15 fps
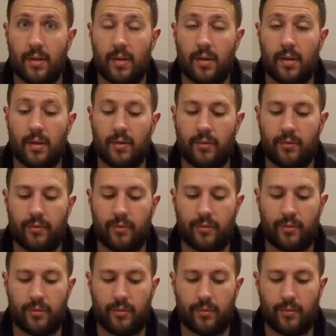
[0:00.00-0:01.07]
of
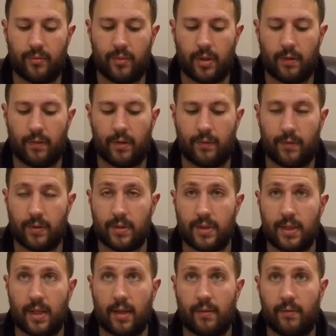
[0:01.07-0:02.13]
the first
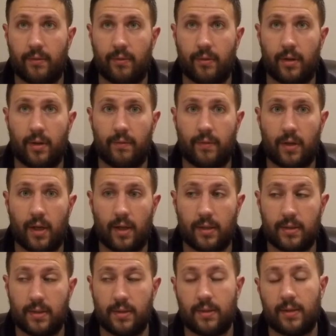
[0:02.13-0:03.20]
set of
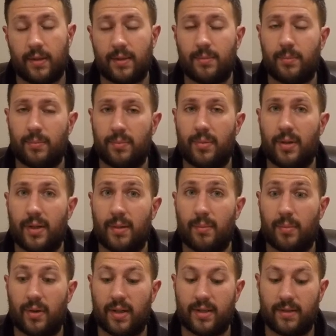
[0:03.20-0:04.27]
cuts. So that's pretty
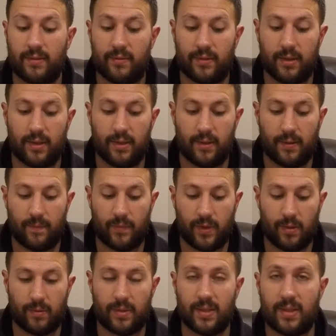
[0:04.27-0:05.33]
impressive. You
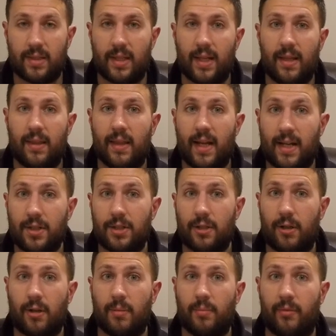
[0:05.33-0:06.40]
know, to stay that
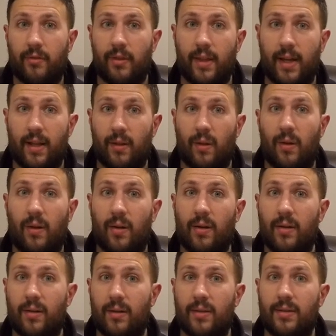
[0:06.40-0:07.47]
sharp for that long
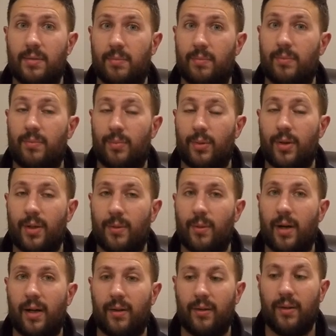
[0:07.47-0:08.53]
is pretty
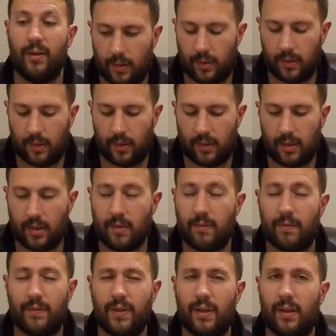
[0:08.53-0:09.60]
wild. It didn't
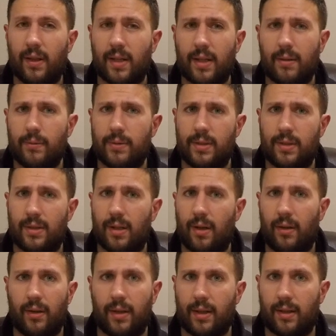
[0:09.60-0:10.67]
feel like it was
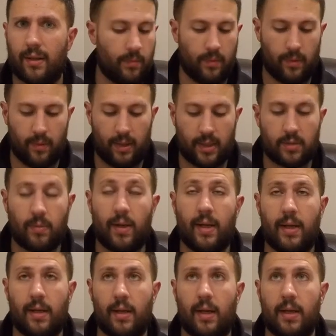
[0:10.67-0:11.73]
dulling. That's
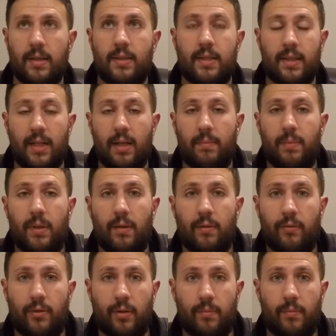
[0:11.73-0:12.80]
why I skipped
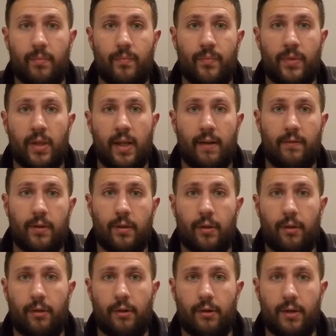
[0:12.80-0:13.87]
from after the
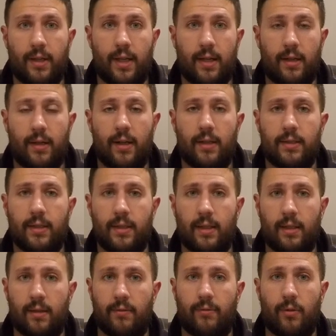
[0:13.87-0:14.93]
38 cuts and
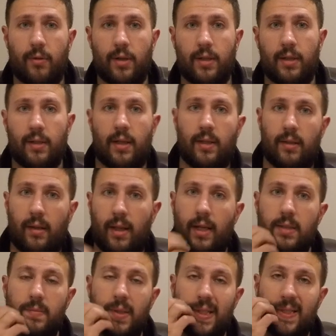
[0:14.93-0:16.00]
then the 40 on the
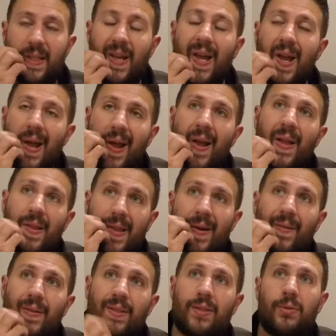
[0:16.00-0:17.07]
last piece. That
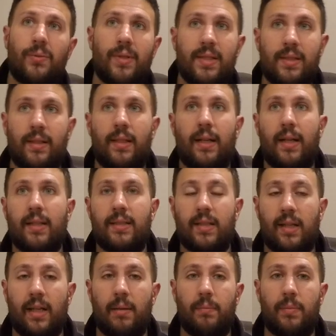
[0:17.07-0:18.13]
was the reason that I
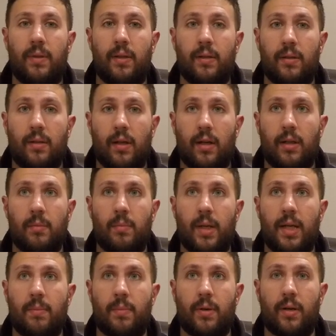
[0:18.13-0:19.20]
skipped cutting
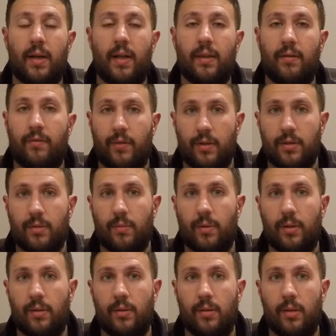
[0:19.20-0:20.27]
paper on the first
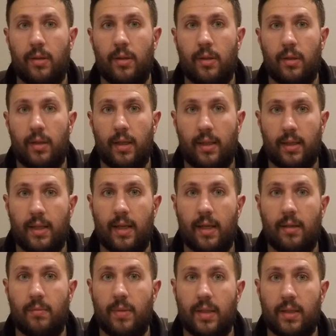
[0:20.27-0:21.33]
one at the
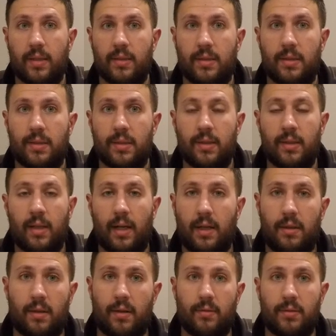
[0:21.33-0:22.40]
end, because I
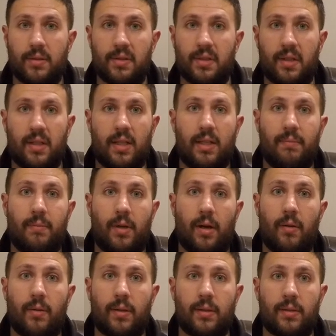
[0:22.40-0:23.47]
thought it was just going to keep
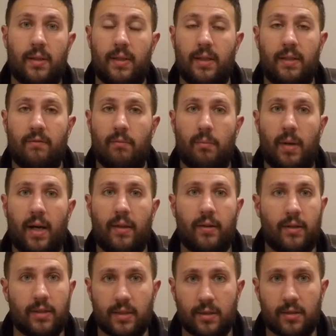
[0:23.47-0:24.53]
going, so I didn't even bother
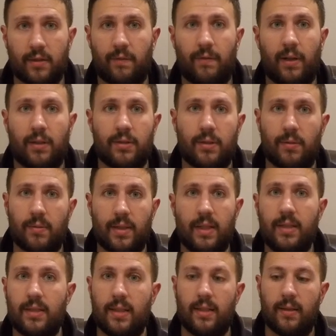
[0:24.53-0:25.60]
because it just felt so
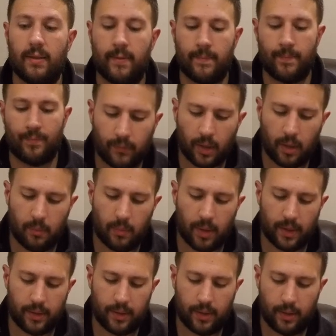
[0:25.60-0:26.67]
easy.
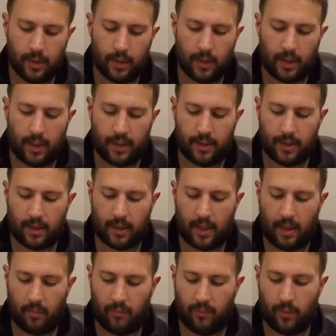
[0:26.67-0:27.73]
But I think
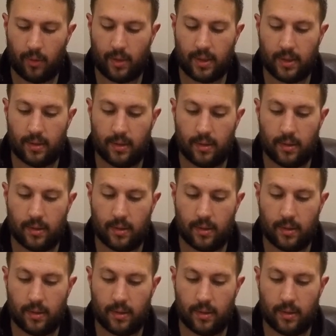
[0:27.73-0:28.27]
Hap40